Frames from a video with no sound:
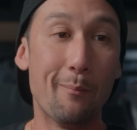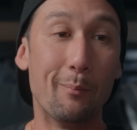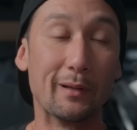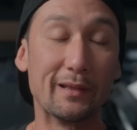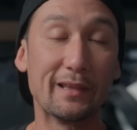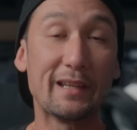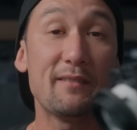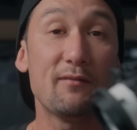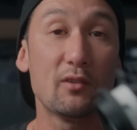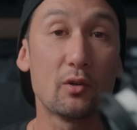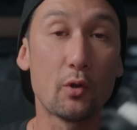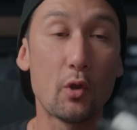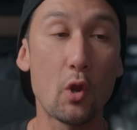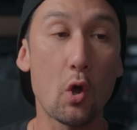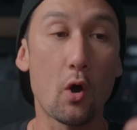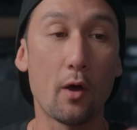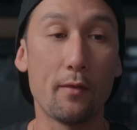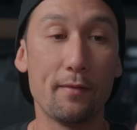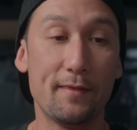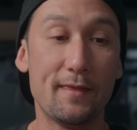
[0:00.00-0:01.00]
believe it or
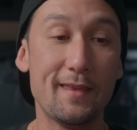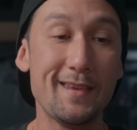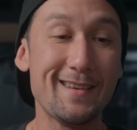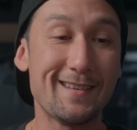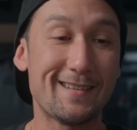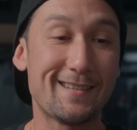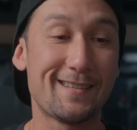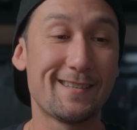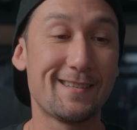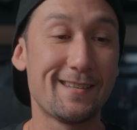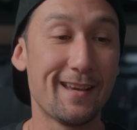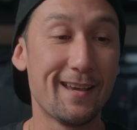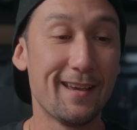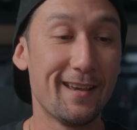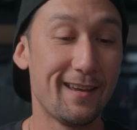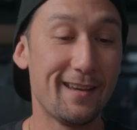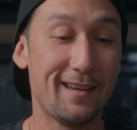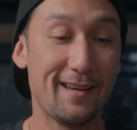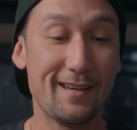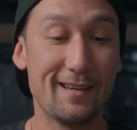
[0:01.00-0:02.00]
not, this
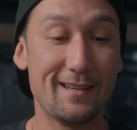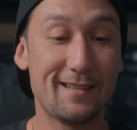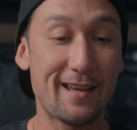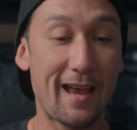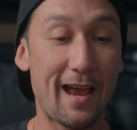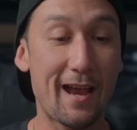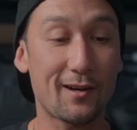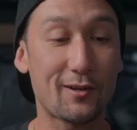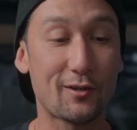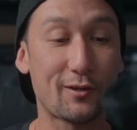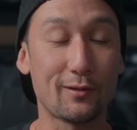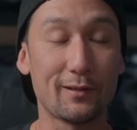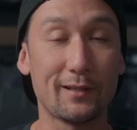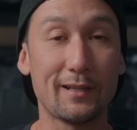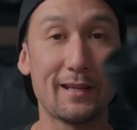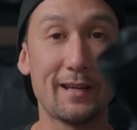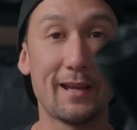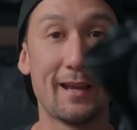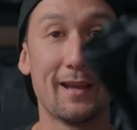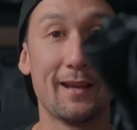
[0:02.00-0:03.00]
is
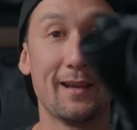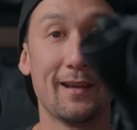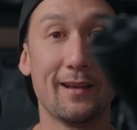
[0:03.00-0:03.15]
actually